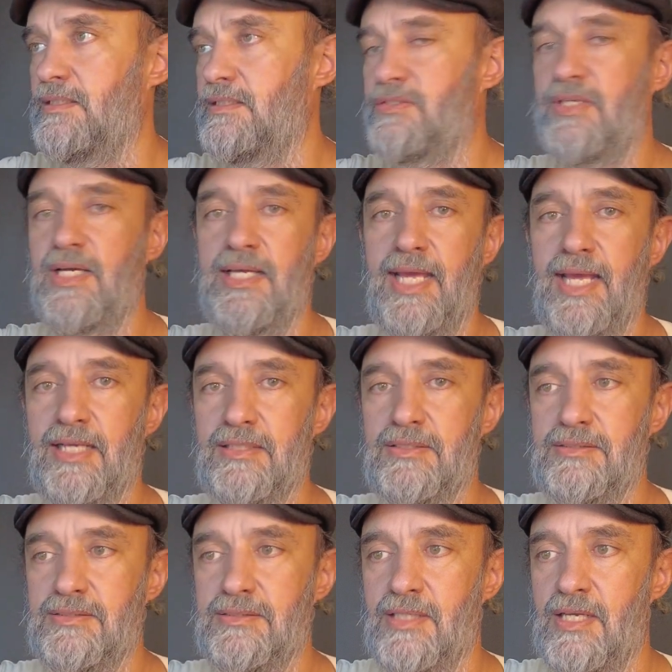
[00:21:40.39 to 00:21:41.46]

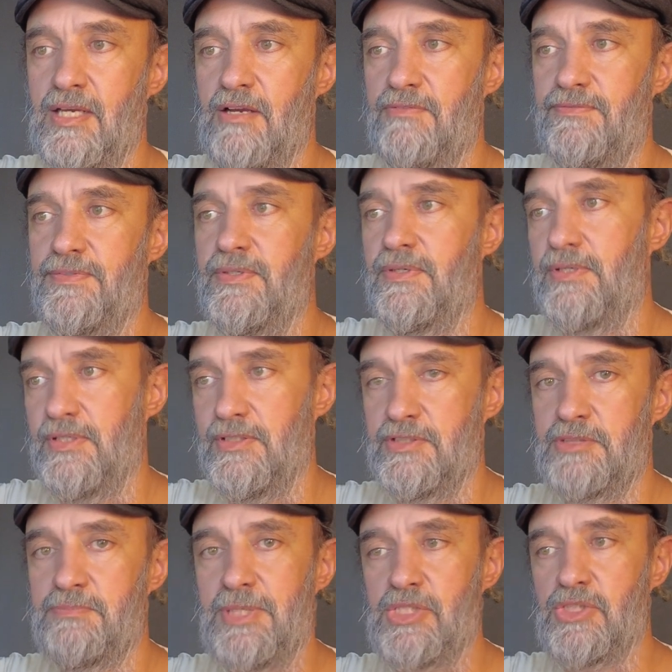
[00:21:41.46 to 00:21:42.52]
Tri-X for
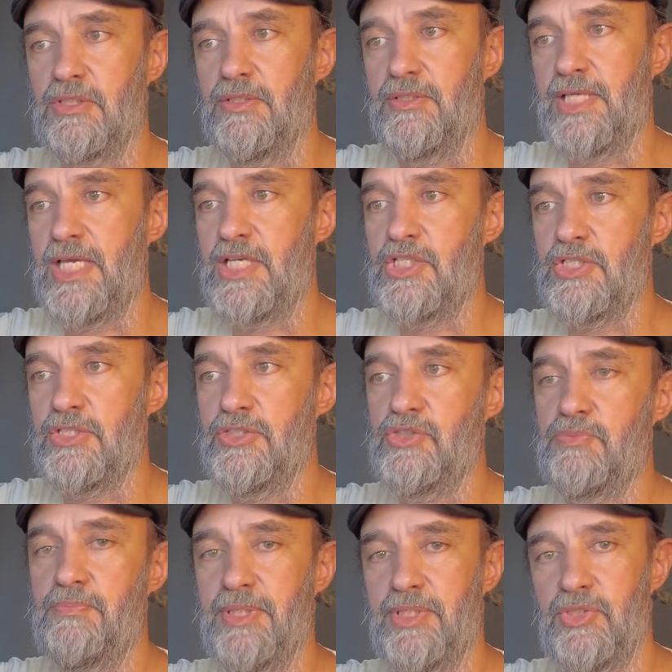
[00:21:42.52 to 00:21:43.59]
special
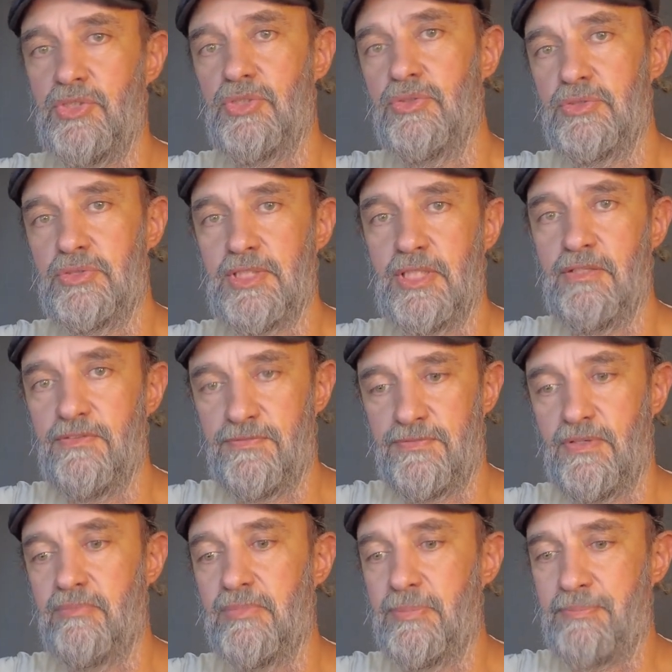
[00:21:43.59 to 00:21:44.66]
occasions, but using
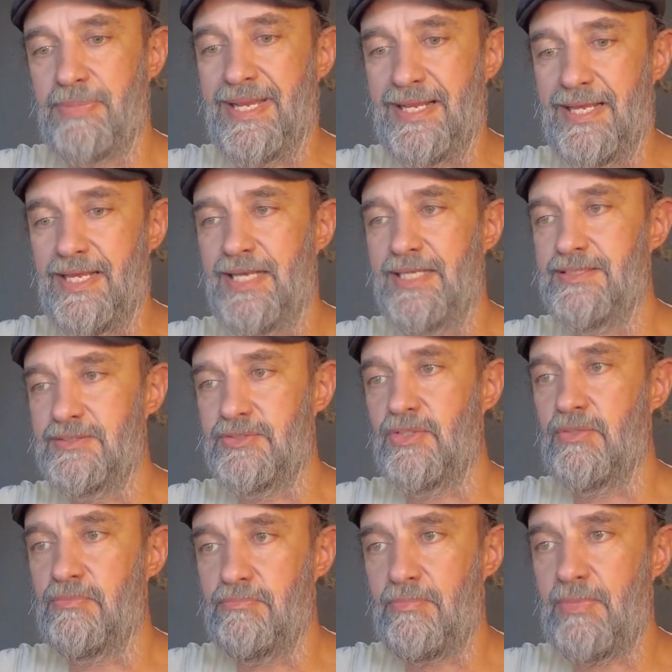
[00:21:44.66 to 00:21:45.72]
Fomapan as
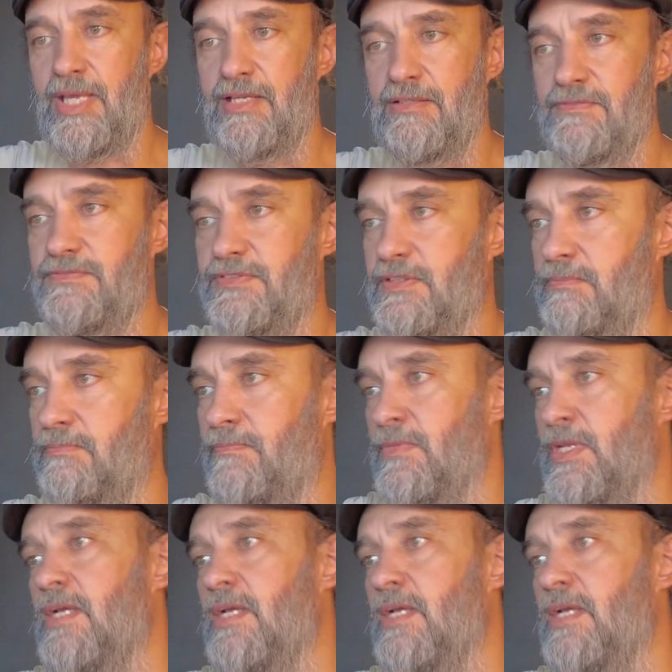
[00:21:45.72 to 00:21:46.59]
your main film.